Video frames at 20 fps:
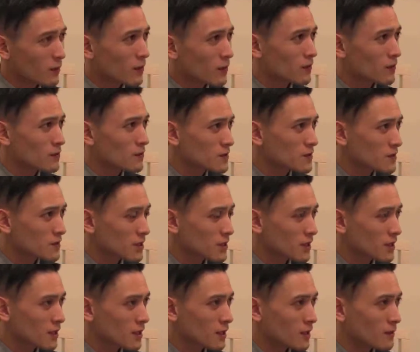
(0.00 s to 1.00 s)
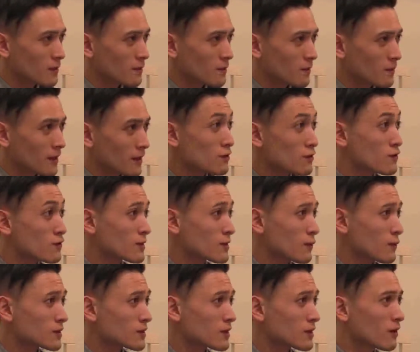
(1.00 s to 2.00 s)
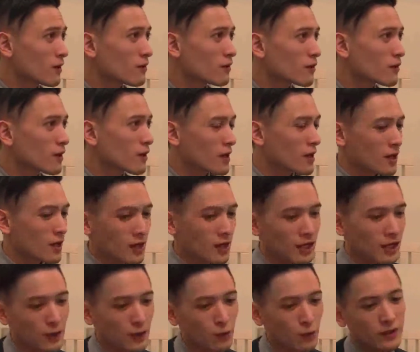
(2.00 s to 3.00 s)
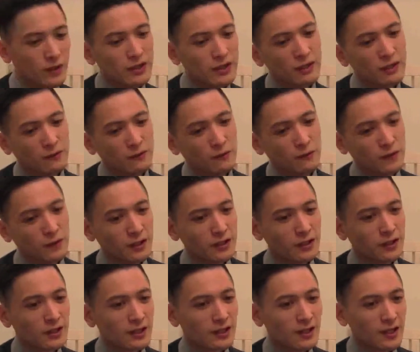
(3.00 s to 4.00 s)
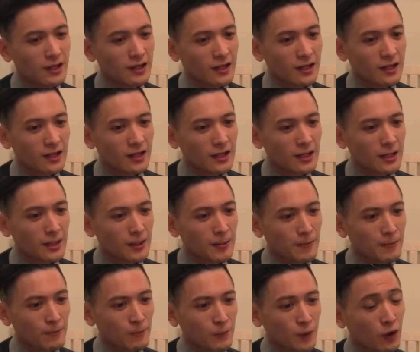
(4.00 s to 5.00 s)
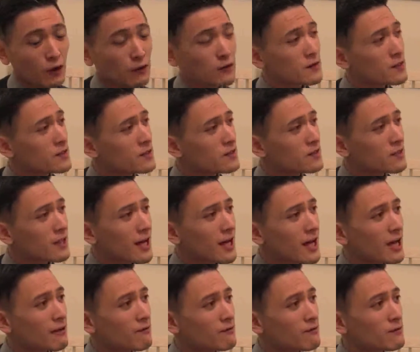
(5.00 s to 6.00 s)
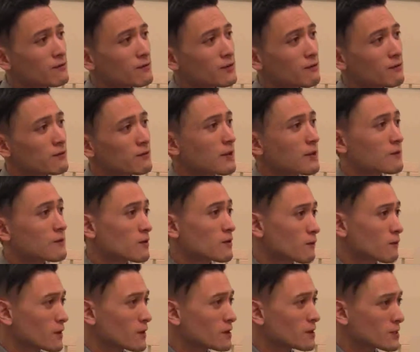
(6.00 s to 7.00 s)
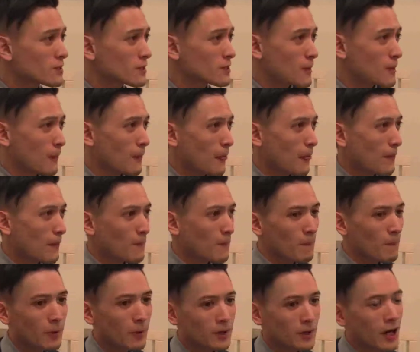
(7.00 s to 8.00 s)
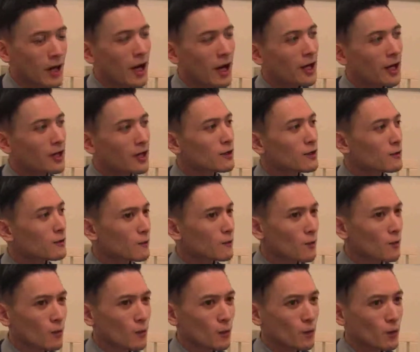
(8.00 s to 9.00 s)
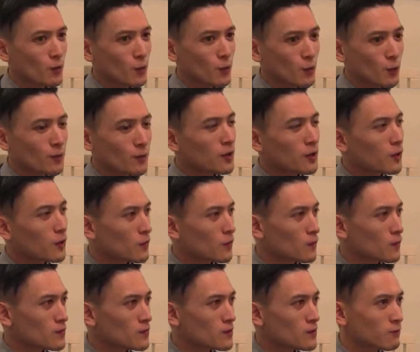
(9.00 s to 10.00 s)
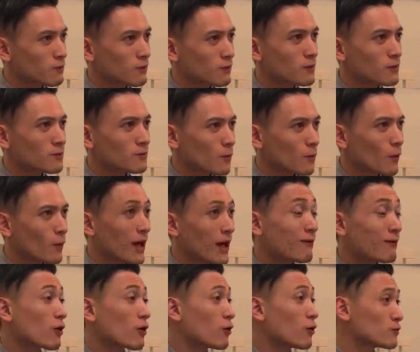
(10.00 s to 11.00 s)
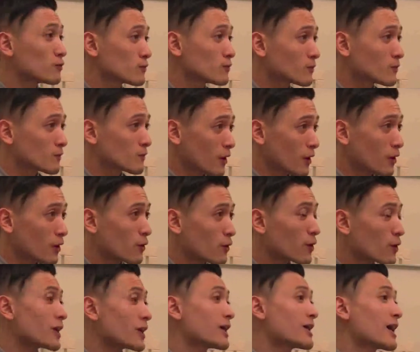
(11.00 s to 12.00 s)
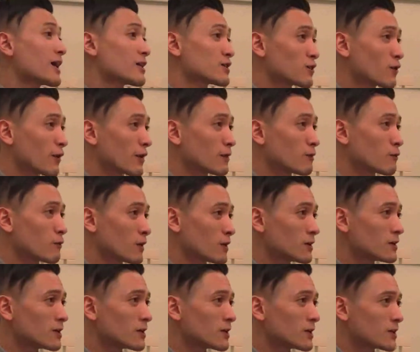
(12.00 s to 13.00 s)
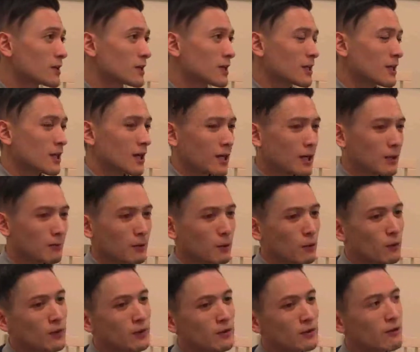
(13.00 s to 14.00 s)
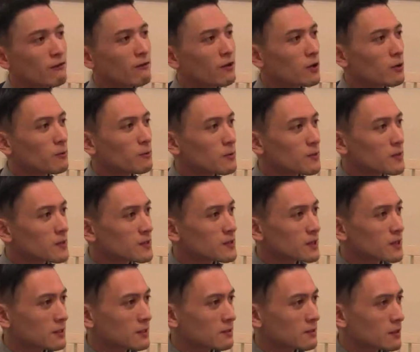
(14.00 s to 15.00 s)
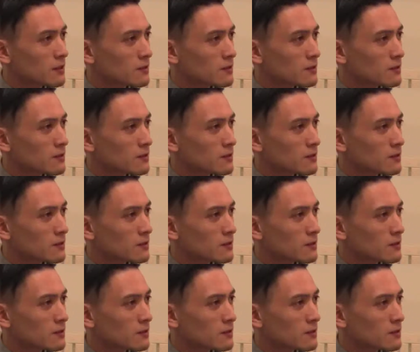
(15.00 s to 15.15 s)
we use in New South Wales Health, with different offices that have different types of softwares. But I normally use, we have our own in-house created one, but with the developers and